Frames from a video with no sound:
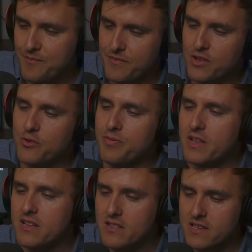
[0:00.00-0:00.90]
You're
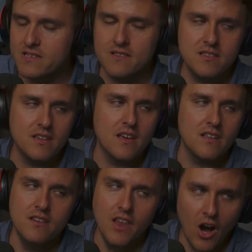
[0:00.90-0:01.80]
playing Lisa today.
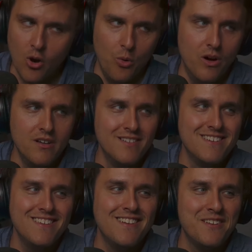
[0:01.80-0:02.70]
No.
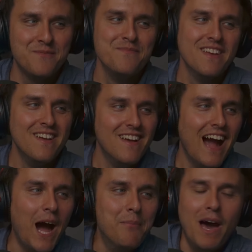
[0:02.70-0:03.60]

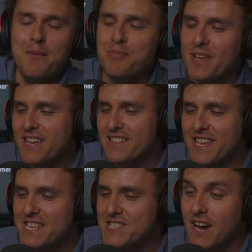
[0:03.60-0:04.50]
I'm not playing
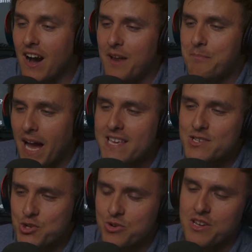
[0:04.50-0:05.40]
Lisa on my
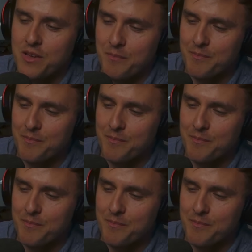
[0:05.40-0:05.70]
stream.